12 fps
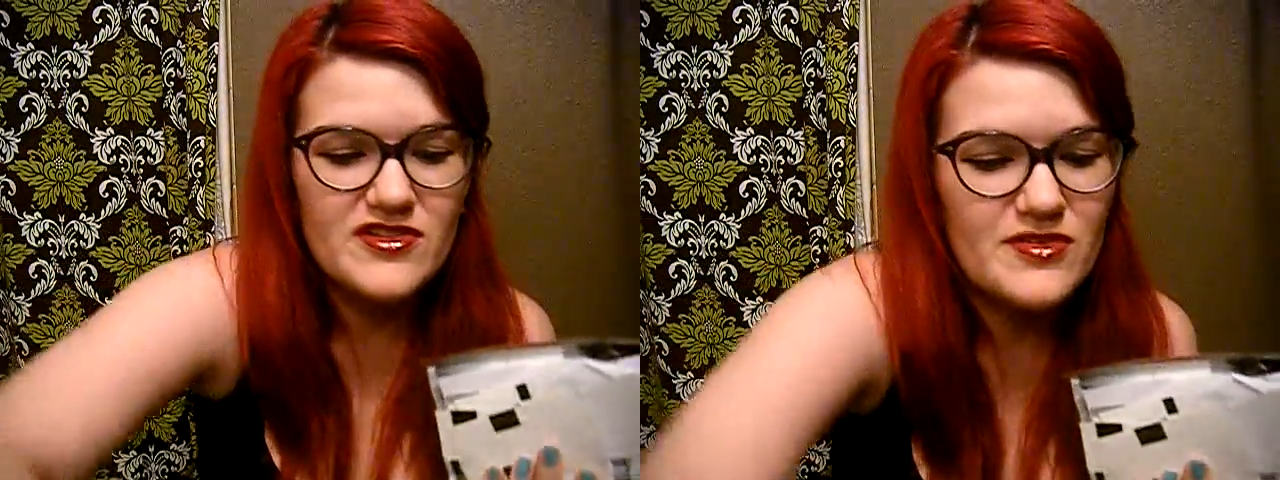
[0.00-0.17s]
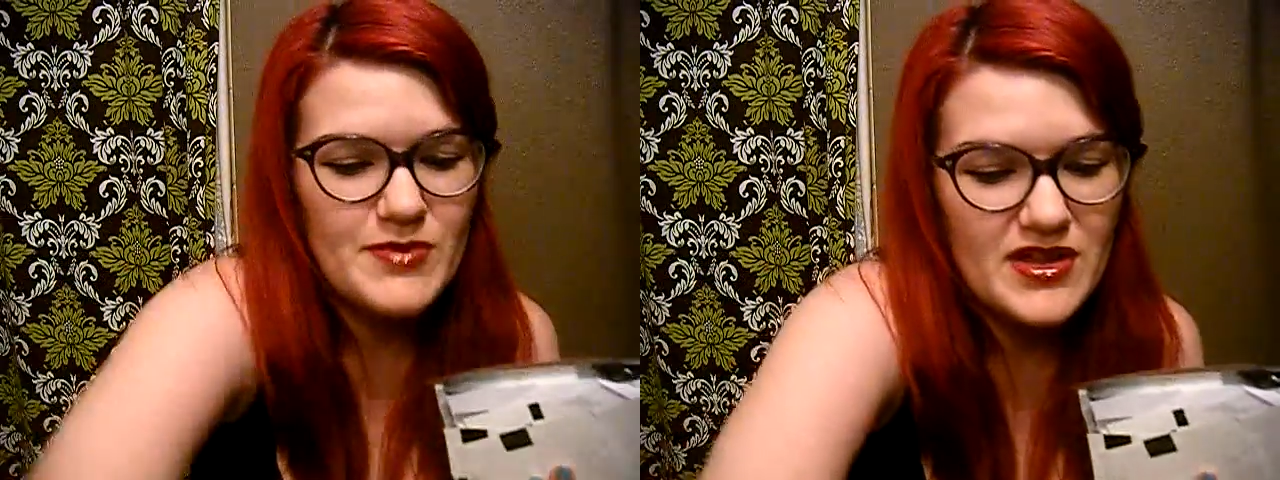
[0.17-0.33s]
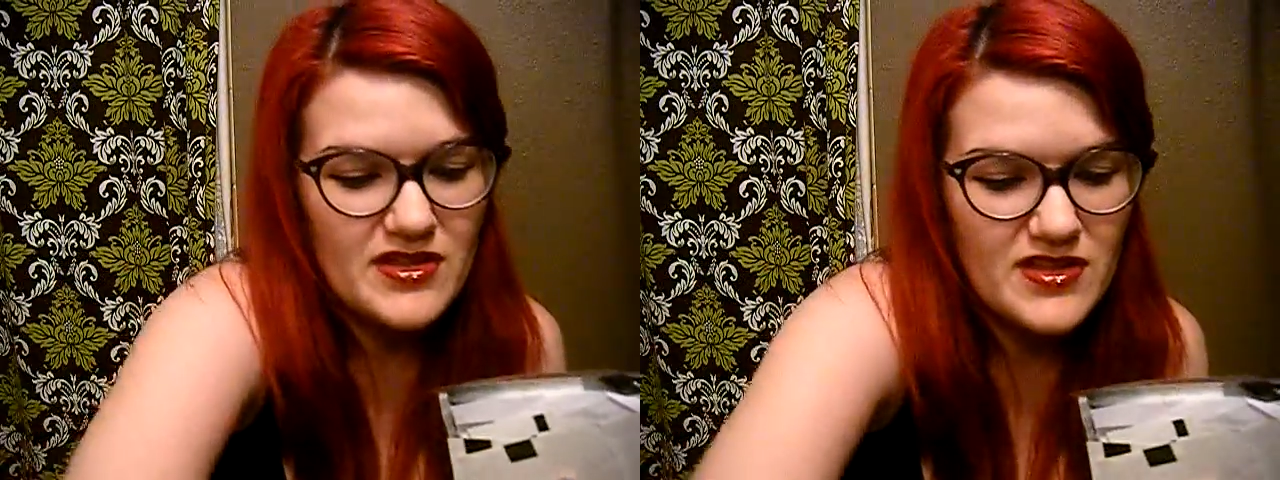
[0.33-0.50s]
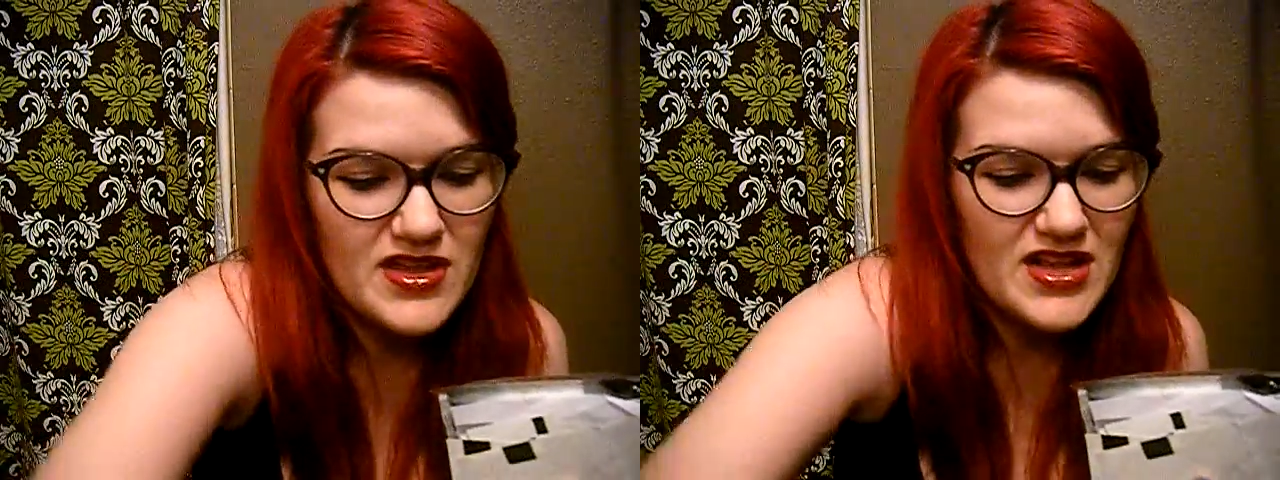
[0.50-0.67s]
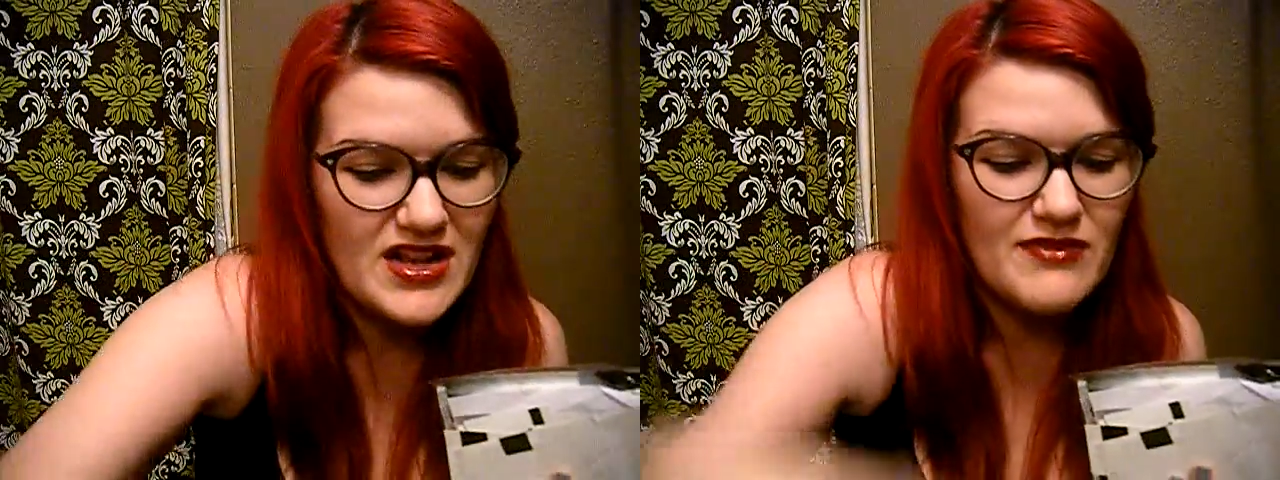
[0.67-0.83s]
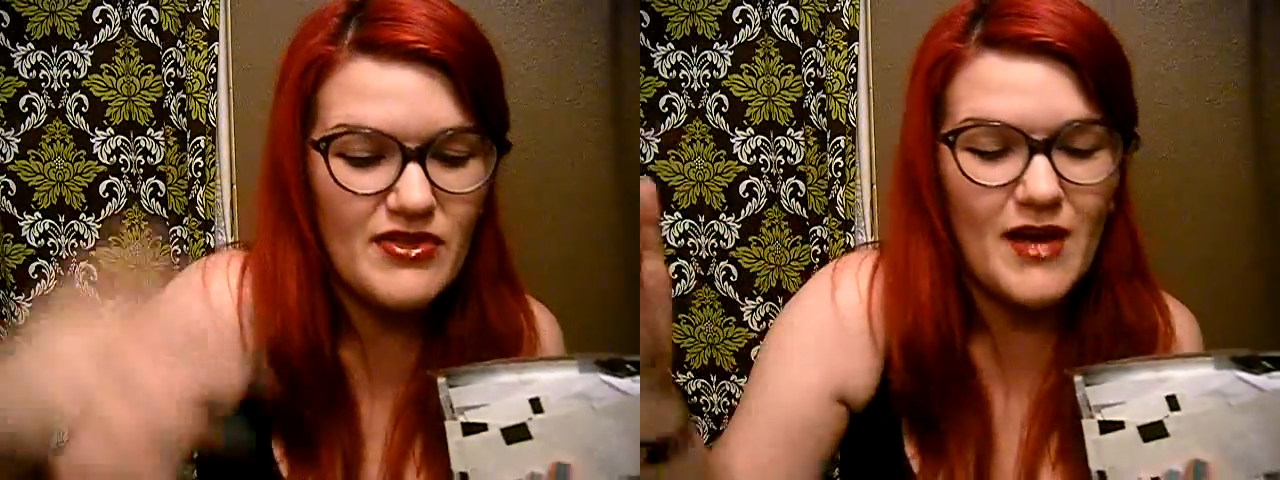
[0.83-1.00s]
just because he
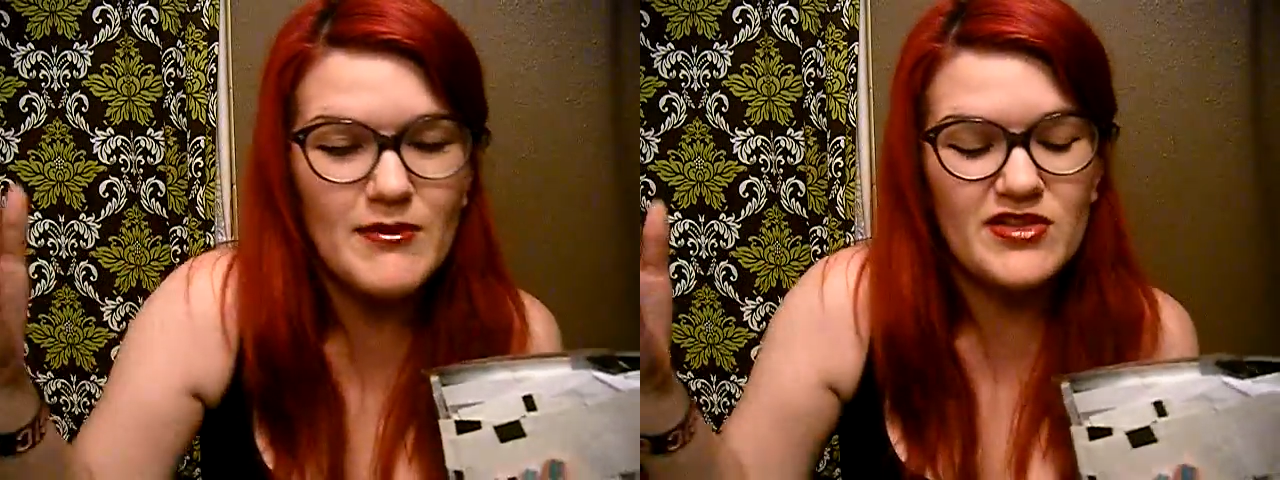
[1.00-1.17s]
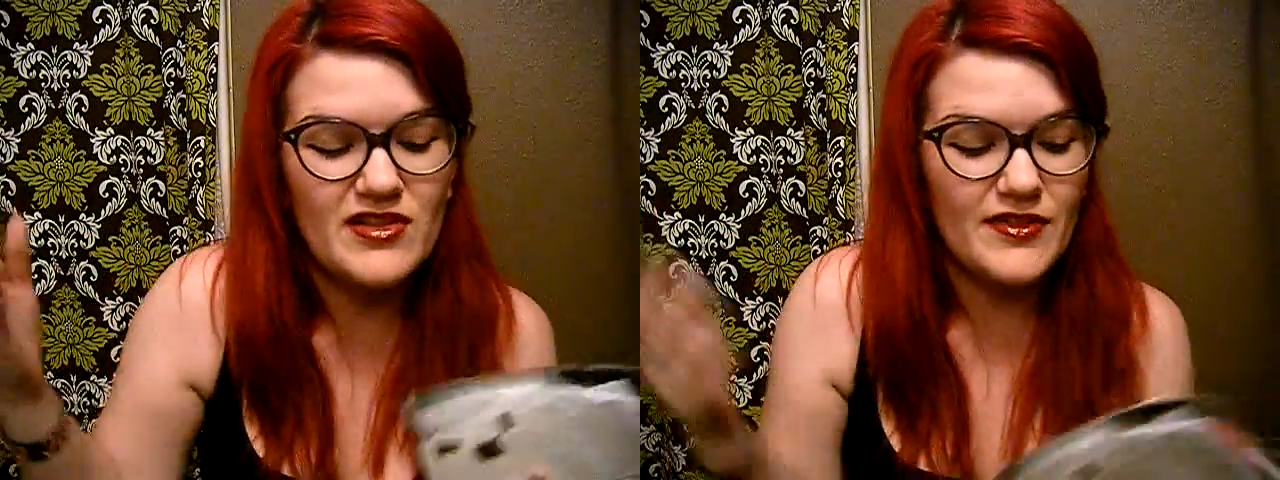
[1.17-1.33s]
didn't have time to sell